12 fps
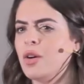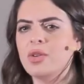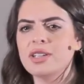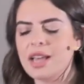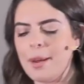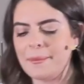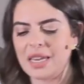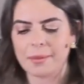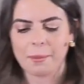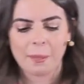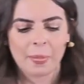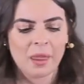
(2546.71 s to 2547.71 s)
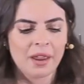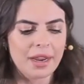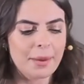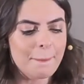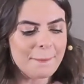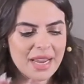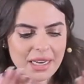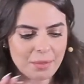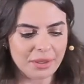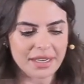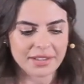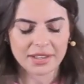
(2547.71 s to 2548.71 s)
What does that mean? In many
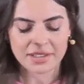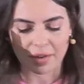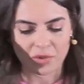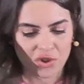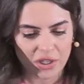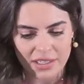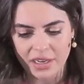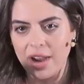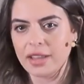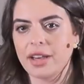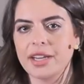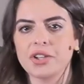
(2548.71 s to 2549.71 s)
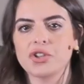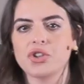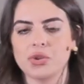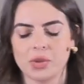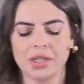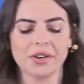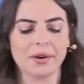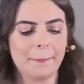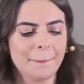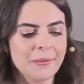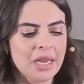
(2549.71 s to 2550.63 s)
places, I've just highlighted two here,